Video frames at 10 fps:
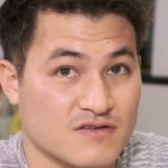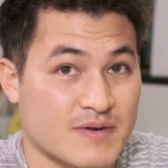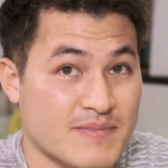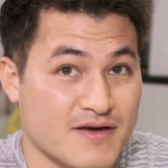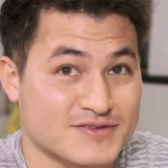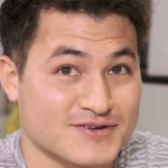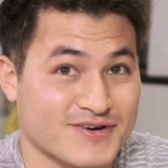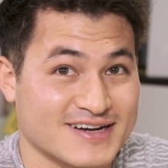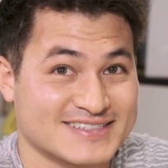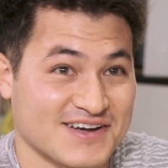If my math is
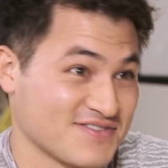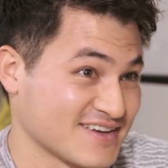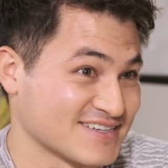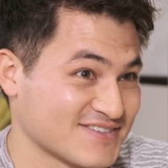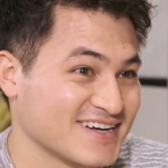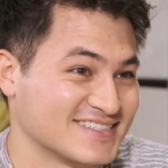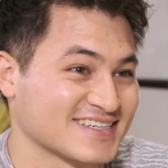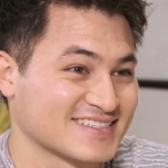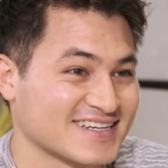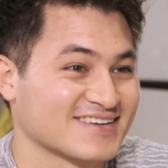correct, I think it is right.
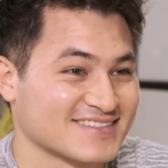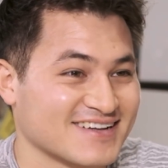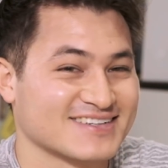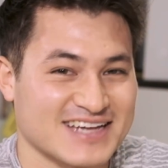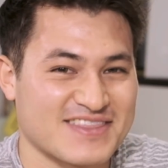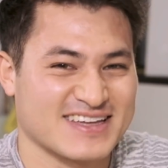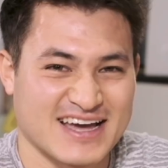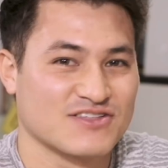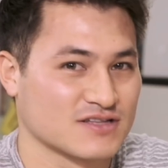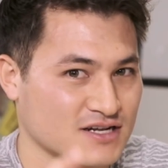$6,000. I think
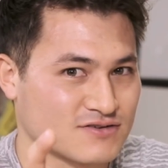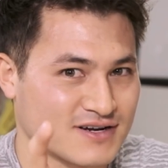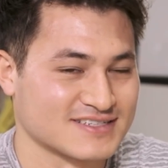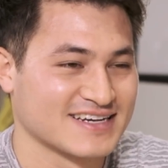that's correct.